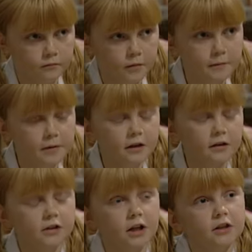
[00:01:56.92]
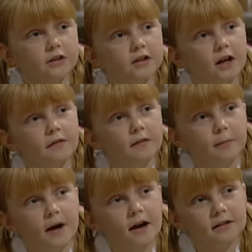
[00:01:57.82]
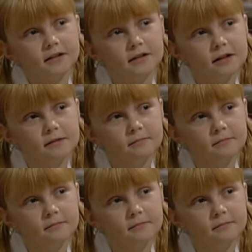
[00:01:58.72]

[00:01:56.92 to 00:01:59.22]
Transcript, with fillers: Maybe you could change the date of the party.